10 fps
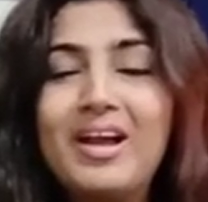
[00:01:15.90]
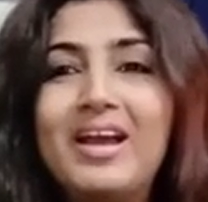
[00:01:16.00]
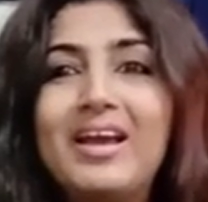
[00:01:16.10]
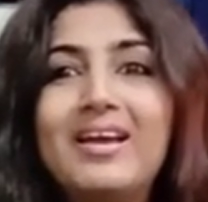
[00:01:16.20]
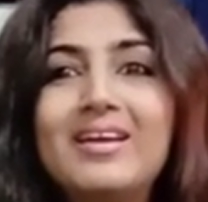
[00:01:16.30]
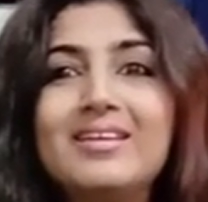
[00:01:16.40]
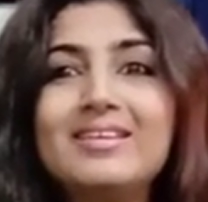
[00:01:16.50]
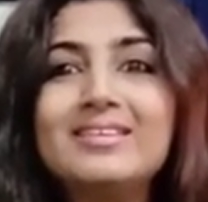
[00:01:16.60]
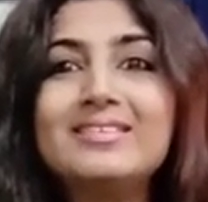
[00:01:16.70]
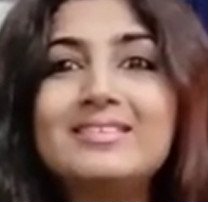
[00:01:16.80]

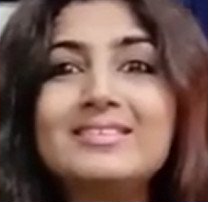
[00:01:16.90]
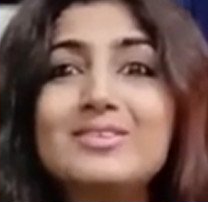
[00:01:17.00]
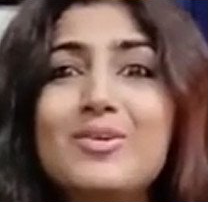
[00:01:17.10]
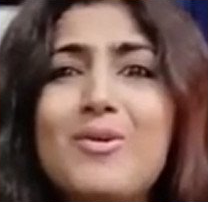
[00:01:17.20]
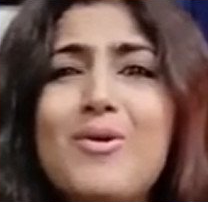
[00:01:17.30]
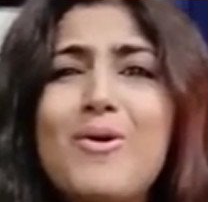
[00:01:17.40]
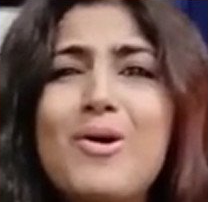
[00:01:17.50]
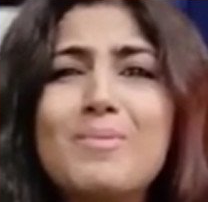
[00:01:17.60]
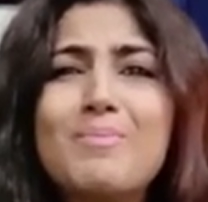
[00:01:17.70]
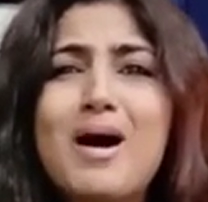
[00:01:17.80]
is all
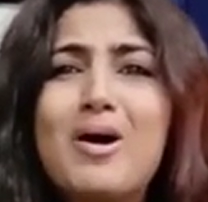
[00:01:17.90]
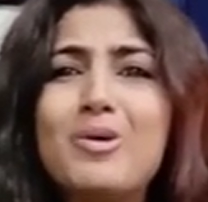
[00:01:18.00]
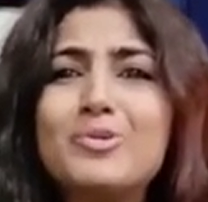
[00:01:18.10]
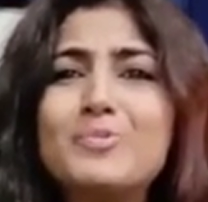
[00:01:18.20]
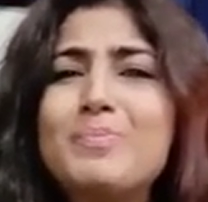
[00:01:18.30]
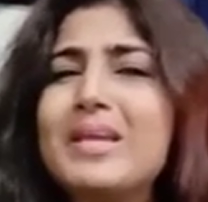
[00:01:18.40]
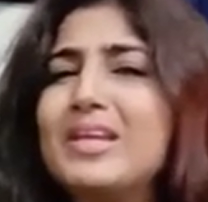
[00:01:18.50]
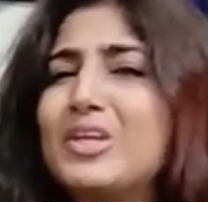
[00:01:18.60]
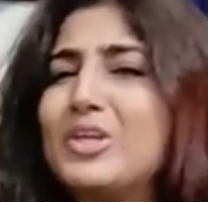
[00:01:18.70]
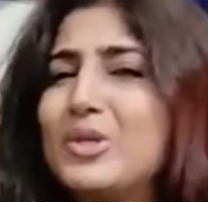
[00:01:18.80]
about being
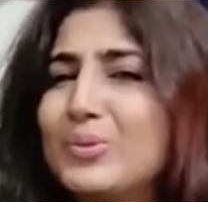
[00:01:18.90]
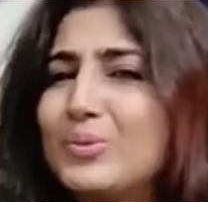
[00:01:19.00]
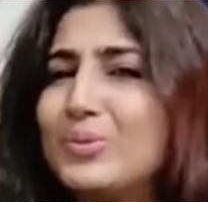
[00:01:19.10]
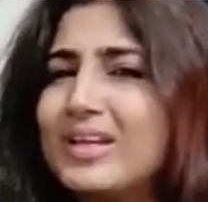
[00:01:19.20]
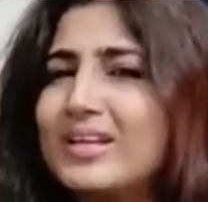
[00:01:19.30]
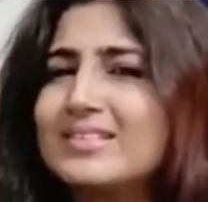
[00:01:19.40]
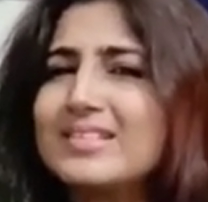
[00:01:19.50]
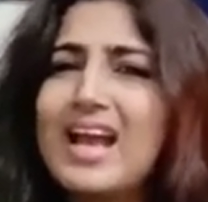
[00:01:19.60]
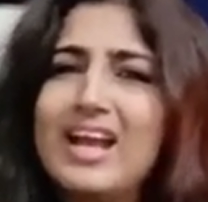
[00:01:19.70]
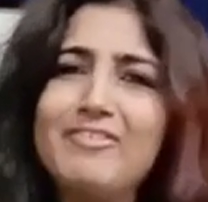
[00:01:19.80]
curious
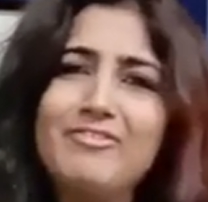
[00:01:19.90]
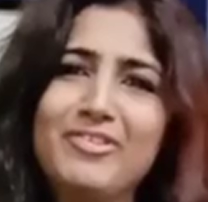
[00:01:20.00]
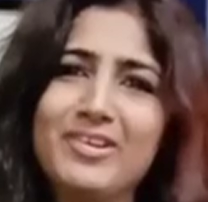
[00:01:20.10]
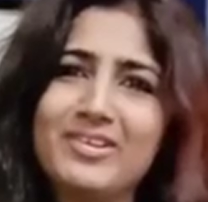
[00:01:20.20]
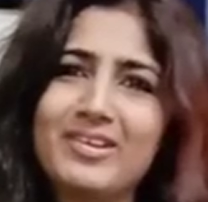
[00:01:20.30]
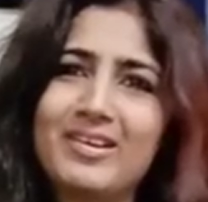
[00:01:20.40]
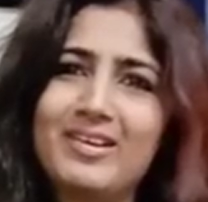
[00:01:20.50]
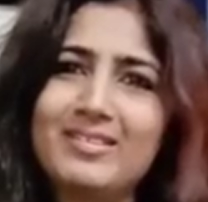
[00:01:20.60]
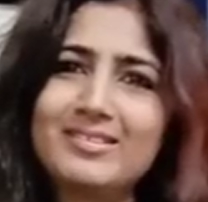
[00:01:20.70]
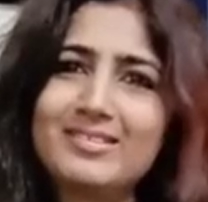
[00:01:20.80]
and
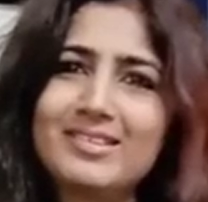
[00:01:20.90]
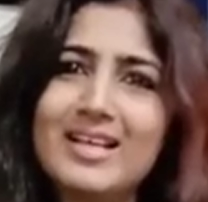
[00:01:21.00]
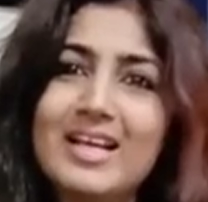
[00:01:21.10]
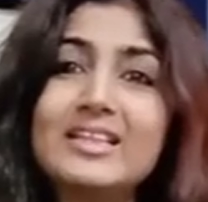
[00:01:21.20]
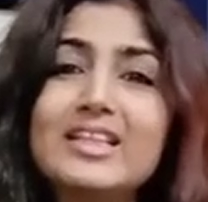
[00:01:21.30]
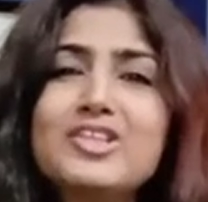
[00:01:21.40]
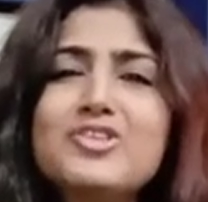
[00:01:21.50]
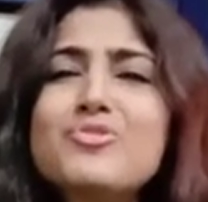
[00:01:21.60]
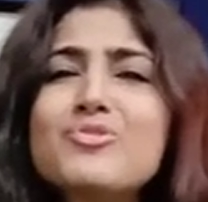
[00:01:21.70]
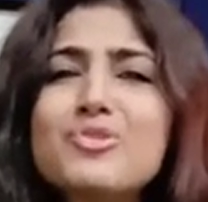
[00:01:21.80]
fearless, the
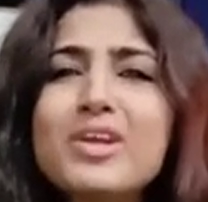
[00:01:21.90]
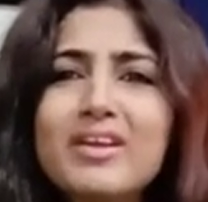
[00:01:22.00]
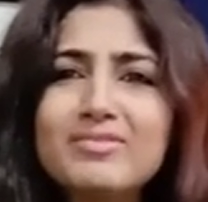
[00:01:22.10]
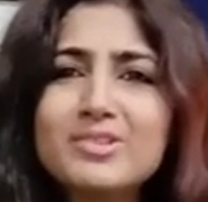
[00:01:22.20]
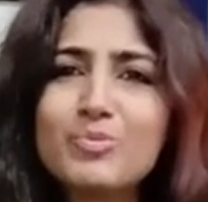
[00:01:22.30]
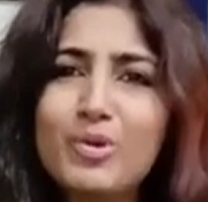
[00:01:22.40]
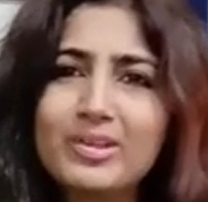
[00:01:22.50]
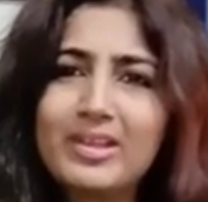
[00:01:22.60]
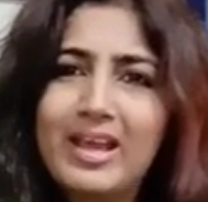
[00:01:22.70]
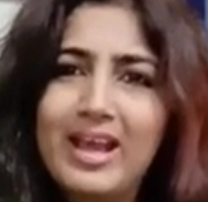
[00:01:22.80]
true gifts what
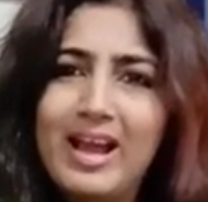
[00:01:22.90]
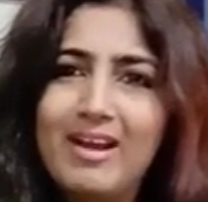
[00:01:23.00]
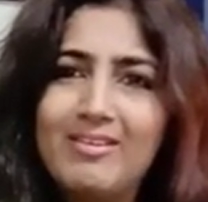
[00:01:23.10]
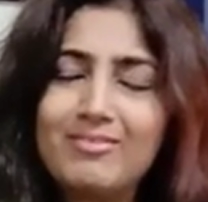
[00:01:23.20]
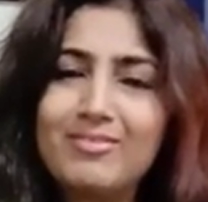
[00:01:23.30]
they have.